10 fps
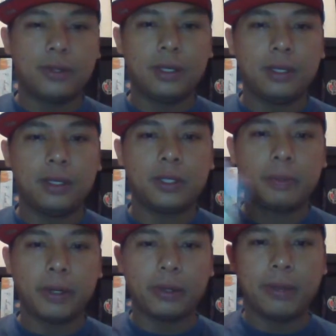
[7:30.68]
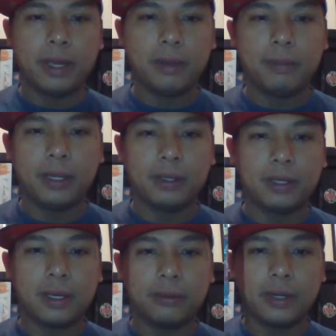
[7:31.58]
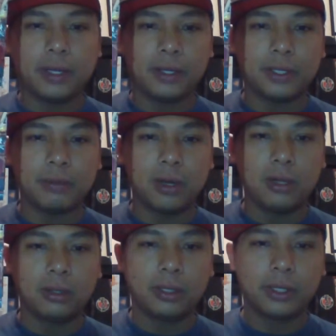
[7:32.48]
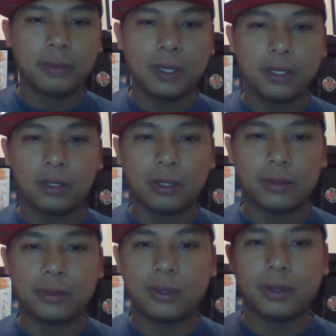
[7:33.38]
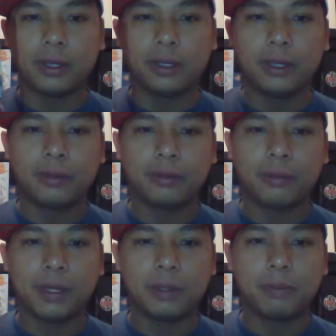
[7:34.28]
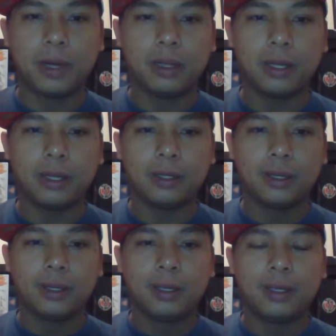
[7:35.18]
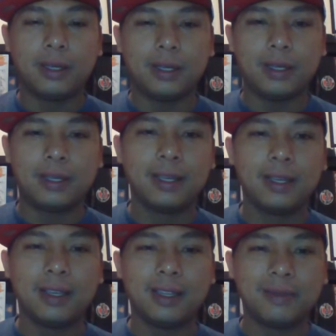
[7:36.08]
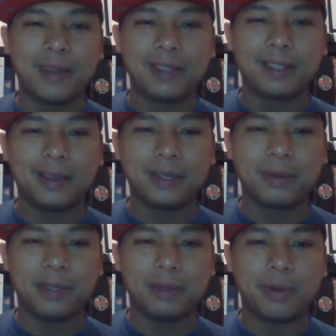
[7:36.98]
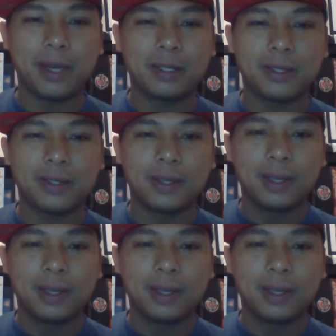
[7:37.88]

the Spider-Man Paint the Town Red, the smaller expansion. I'm sorry, the glare from my spotlight is messing up some of these boxes.